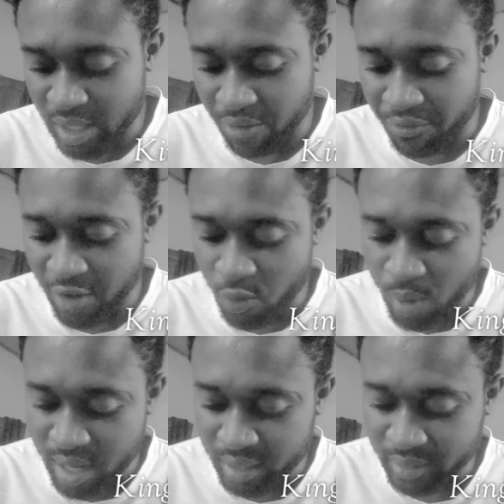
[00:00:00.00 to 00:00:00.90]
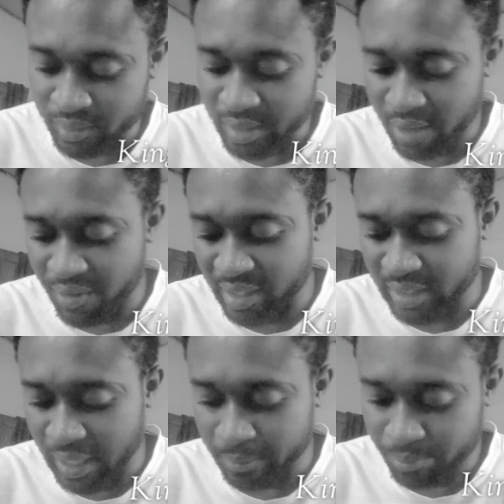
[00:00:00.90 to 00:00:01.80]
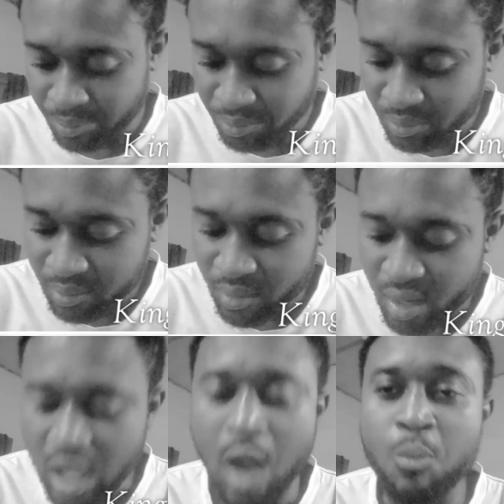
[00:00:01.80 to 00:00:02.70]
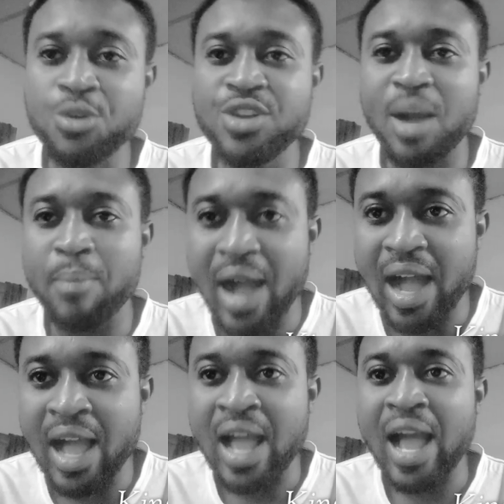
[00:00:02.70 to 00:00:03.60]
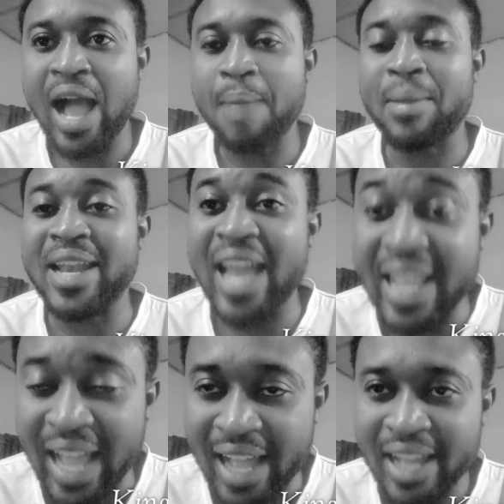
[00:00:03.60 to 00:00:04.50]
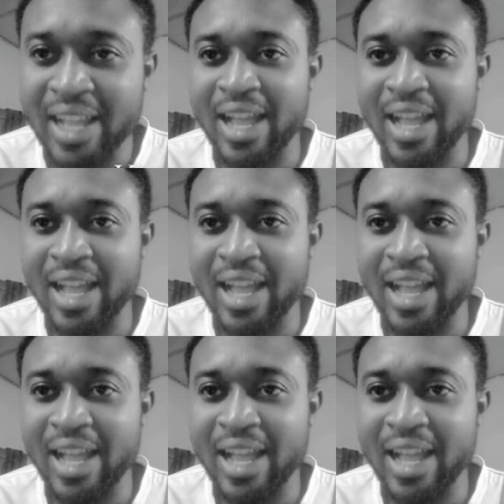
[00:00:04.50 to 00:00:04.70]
Your fair way, if any say, Abudiaba, I'm a liar.